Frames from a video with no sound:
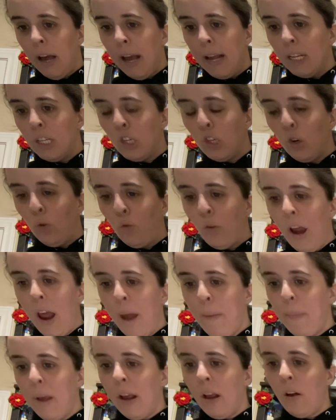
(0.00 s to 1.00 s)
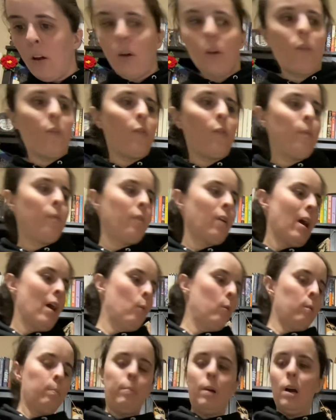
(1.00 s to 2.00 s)
ceramic
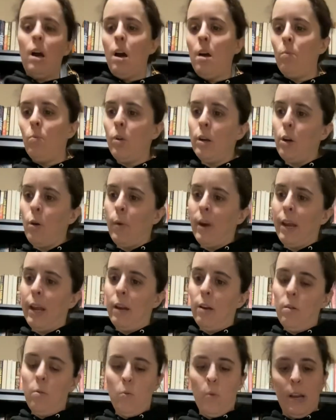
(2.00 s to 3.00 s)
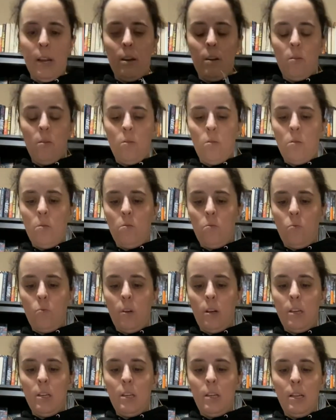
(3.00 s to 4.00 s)
flower pot?
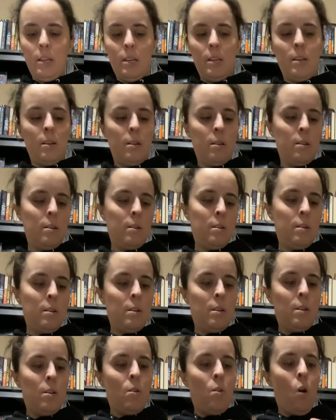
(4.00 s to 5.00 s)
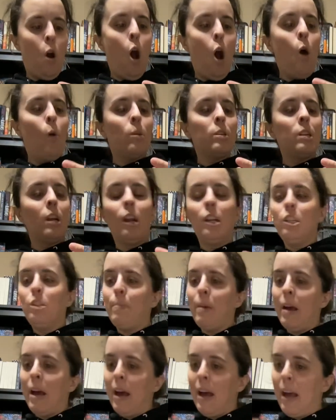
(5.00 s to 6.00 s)
What is this? Oh, it's a lunch
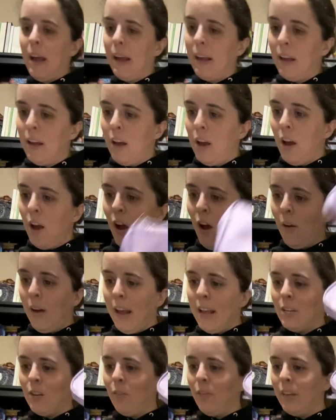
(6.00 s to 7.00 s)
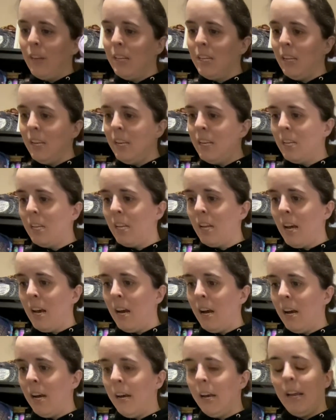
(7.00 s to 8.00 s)
bag. Okay, so this is
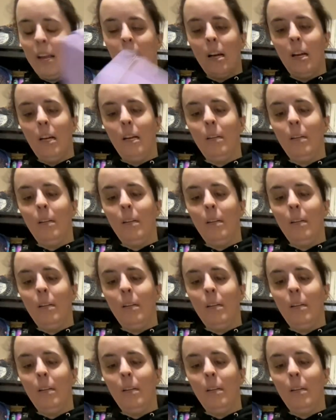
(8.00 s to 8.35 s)
very